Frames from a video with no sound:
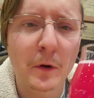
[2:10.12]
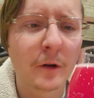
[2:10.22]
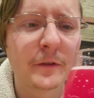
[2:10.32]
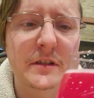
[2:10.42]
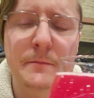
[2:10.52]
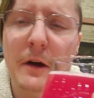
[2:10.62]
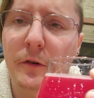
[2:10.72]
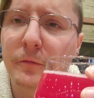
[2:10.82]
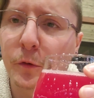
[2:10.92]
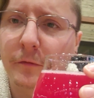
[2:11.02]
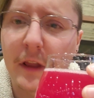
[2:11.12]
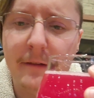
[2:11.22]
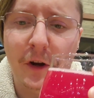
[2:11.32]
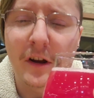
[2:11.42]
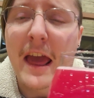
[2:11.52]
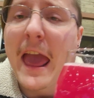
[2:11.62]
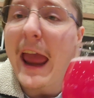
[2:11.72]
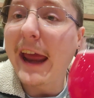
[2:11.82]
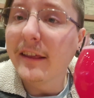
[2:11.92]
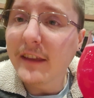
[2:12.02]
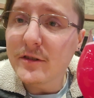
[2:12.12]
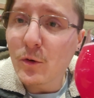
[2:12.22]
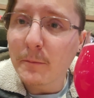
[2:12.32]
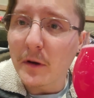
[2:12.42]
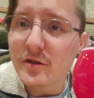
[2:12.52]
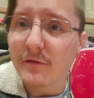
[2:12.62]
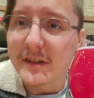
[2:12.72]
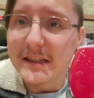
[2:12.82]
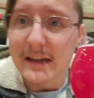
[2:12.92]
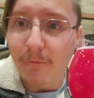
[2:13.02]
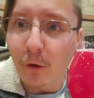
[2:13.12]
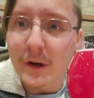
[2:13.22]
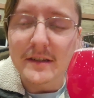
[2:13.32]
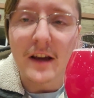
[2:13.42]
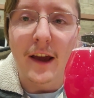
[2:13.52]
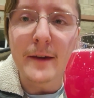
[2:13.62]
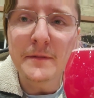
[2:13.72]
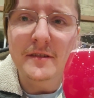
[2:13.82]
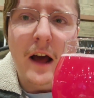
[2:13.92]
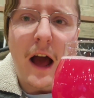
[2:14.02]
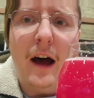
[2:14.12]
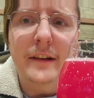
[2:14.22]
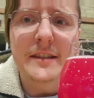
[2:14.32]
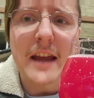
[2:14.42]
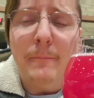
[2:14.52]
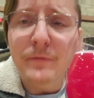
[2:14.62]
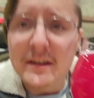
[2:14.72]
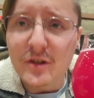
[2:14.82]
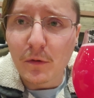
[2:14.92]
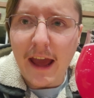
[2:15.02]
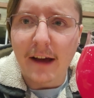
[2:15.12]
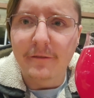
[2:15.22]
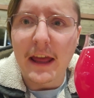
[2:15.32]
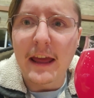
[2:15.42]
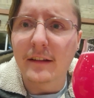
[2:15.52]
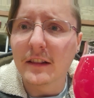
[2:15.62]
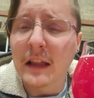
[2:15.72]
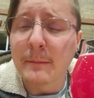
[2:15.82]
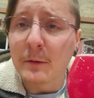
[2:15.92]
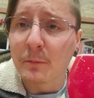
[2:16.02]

perfect amount of fruit flavor, and they do a bunch of different types. On tap, they do have a lemon